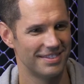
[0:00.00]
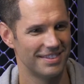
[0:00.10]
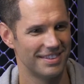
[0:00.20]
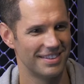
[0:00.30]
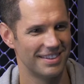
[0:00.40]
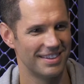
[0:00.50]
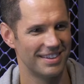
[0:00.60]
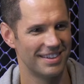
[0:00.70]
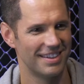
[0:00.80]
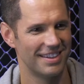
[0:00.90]

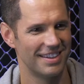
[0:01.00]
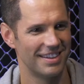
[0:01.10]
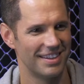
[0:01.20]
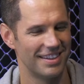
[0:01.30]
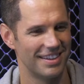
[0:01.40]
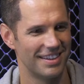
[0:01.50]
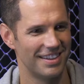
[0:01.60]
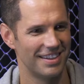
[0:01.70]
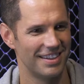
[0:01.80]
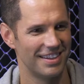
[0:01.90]

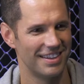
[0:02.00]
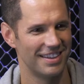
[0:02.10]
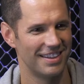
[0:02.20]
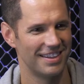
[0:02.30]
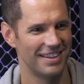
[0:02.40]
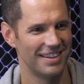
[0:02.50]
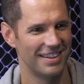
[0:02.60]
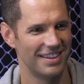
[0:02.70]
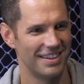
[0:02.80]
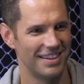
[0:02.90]

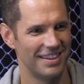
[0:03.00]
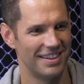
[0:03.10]
[no speech]